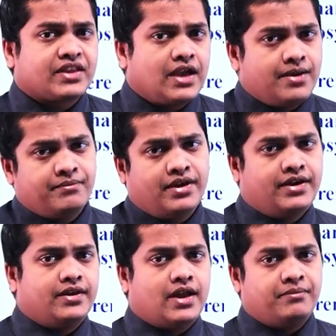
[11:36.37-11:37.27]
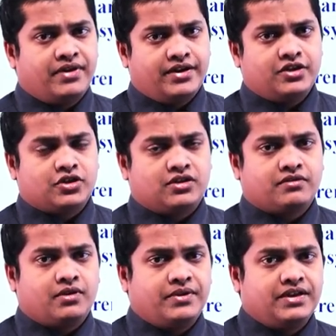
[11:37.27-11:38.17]
And my dear
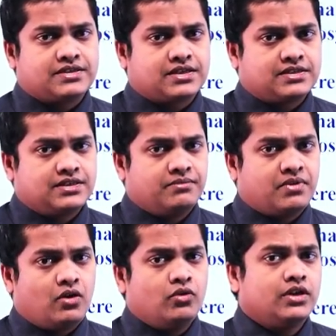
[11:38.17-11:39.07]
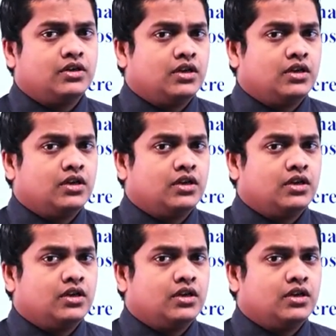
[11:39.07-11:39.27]
children, will be discussing about